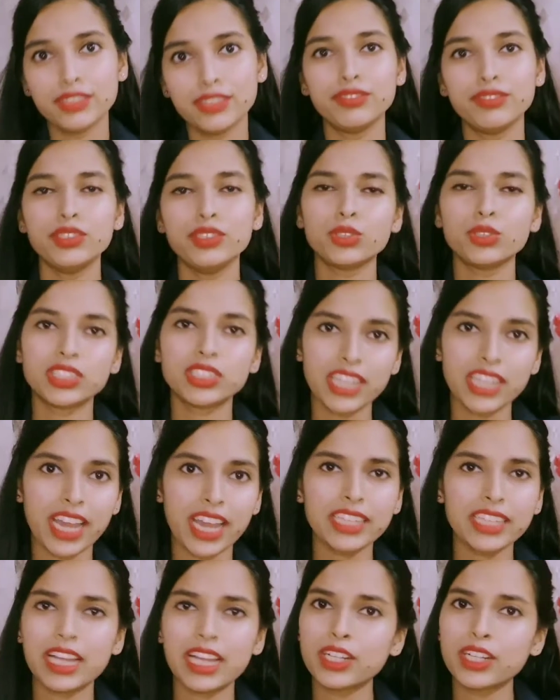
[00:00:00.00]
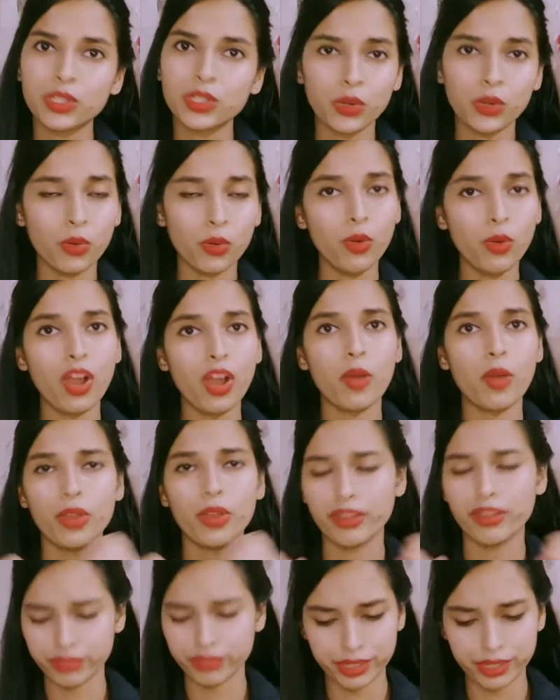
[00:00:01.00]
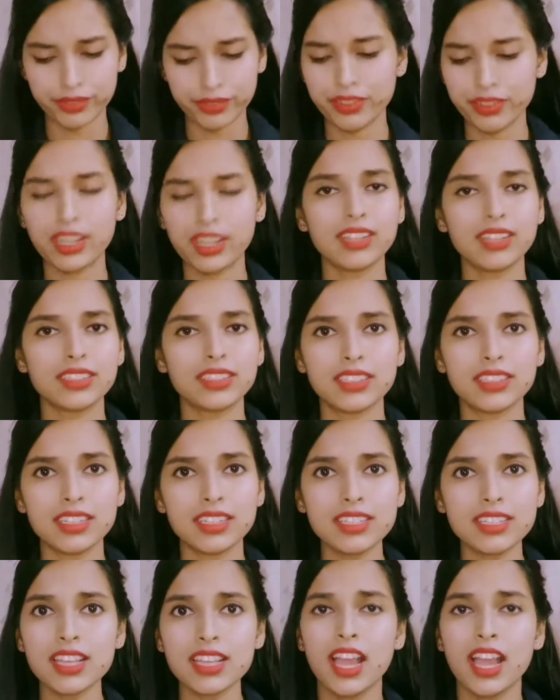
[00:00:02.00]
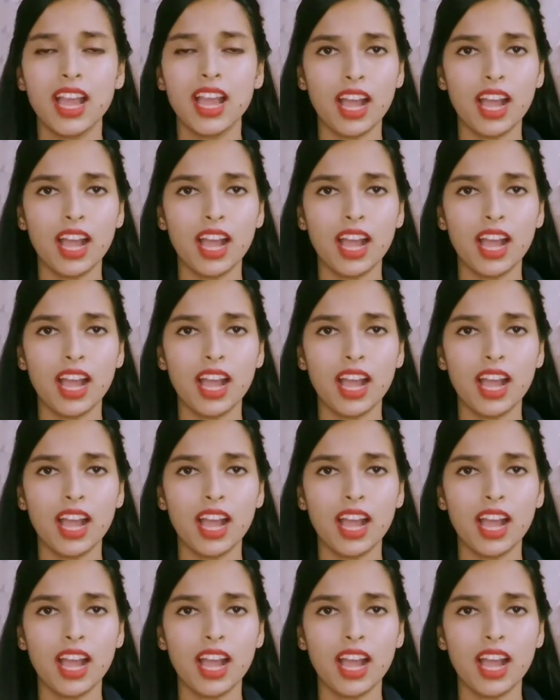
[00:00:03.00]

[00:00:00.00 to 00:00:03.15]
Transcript: if you say that no, however difficult it is,